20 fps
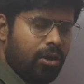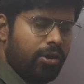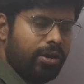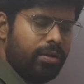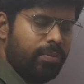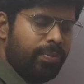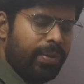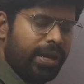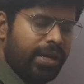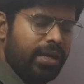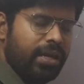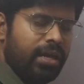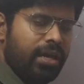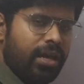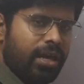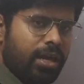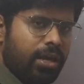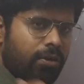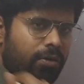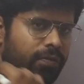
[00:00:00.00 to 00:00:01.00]
loin pain,
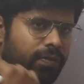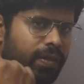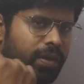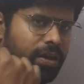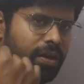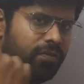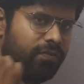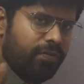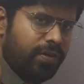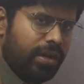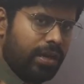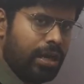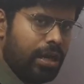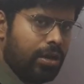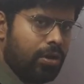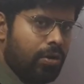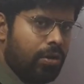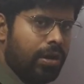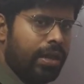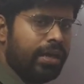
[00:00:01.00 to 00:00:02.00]
you have to think of
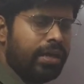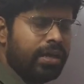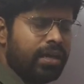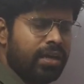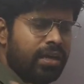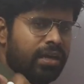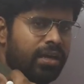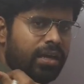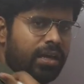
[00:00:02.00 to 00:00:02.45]
renal colic.